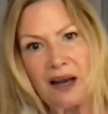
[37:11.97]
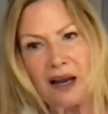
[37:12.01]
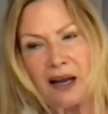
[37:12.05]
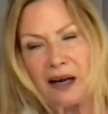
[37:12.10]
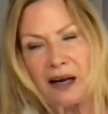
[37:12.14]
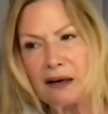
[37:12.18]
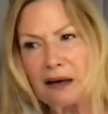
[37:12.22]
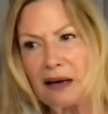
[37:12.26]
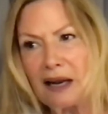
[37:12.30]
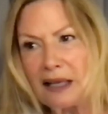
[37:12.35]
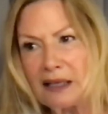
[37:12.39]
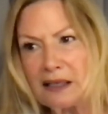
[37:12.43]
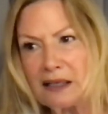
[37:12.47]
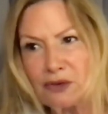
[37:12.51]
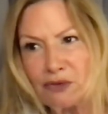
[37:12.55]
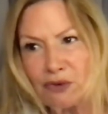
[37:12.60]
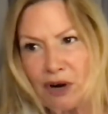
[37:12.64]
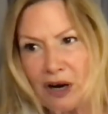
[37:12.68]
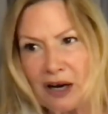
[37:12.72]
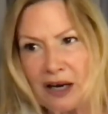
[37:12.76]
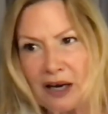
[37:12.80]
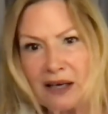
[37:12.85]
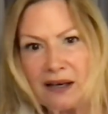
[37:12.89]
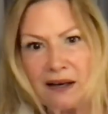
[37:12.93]
And let's
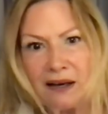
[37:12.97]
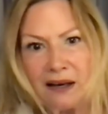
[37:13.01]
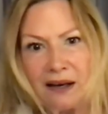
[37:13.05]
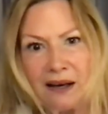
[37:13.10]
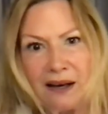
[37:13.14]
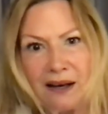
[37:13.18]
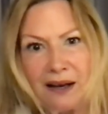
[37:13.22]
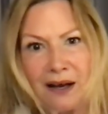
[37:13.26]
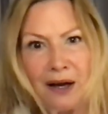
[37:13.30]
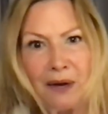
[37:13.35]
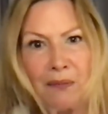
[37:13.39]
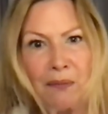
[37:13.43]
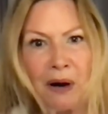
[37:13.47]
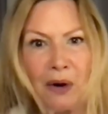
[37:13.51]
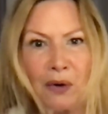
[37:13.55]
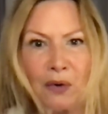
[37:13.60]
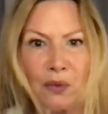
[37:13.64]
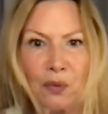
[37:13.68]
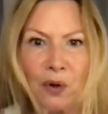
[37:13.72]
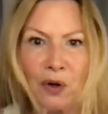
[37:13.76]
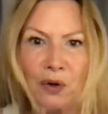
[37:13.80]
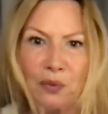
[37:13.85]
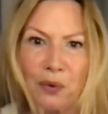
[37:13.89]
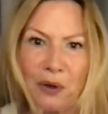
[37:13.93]
write
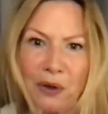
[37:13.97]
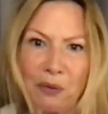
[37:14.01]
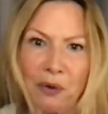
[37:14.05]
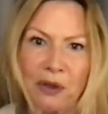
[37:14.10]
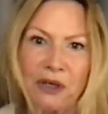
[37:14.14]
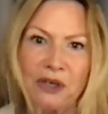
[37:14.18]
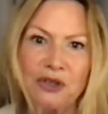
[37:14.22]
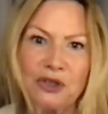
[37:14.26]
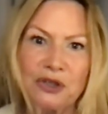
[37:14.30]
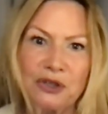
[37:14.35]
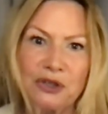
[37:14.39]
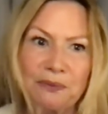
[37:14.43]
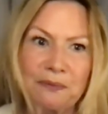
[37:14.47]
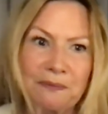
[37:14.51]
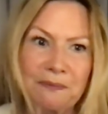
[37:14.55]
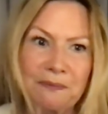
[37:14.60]
about what we wish.